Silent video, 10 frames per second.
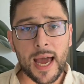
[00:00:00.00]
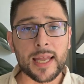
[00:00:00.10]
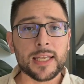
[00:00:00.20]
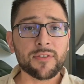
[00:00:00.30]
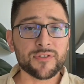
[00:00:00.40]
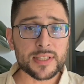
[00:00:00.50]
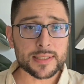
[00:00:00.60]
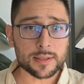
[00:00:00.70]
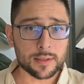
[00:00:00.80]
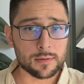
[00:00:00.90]
And if
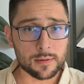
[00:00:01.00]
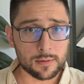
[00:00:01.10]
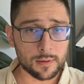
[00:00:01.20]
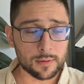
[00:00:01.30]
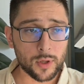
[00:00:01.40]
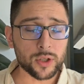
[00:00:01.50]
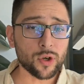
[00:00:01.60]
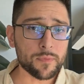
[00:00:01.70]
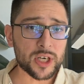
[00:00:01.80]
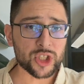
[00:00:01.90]
this
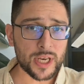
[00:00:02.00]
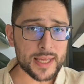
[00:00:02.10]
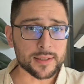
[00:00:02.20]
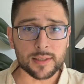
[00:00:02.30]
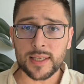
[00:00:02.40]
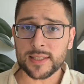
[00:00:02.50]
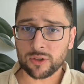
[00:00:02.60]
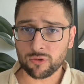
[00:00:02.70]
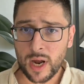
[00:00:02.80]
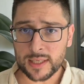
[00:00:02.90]
non-commercial entity is a
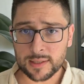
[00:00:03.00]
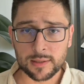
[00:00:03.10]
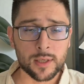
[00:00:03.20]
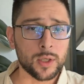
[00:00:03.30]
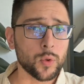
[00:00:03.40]
trust